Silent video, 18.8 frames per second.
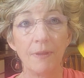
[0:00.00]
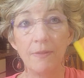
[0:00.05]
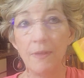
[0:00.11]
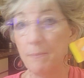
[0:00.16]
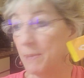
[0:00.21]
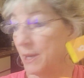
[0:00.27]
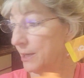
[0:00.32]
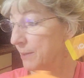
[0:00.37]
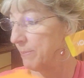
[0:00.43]
the
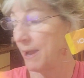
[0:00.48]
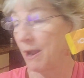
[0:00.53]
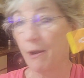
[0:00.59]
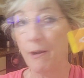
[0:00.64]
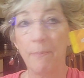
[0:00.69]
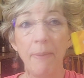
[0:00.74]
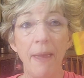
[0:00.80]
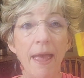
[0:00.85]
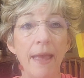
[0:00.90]

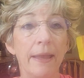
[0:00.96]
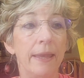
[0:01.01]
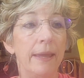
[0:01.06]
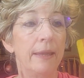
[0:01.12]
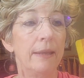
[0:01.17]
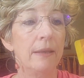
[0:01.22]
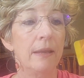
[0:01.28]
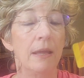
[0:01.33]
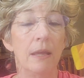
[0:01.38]
Metapower
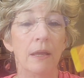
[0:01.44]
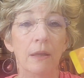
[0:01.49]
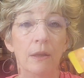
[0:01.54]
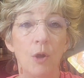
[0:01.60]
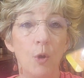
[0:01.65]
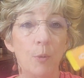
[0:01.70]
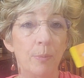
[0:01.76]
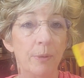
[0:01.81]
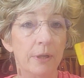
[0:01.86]
packet,
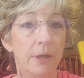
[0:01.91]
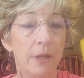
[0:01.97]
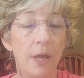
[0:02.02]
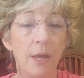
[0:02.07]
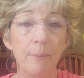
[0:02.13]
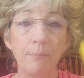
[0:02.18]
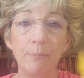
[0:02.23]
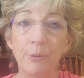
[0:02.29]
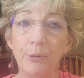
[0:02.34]
open it
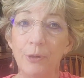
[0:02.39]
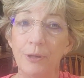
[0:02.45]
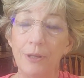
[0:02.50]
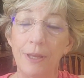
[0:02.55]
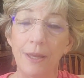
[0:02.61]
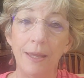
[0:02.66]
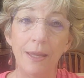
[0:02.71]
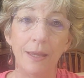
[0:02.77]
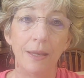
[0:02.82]
up, put
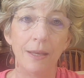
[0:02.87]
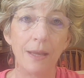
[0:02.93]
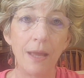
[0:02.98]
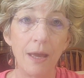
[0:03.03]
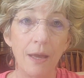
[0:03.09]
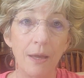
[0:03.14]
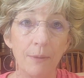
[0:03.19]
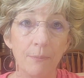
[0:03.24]
it in